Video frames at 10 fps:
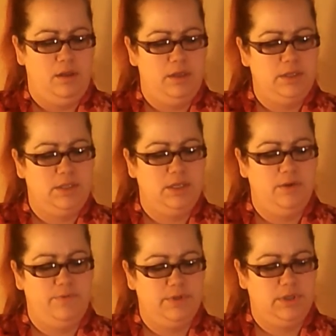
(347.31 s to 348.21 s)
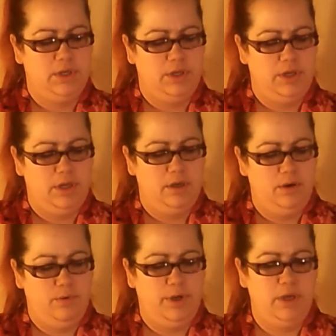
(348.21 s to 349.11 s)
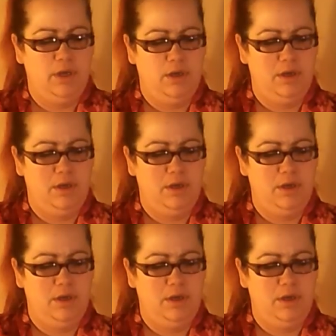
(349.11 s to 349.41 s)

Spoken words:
This stuff is good and gooey.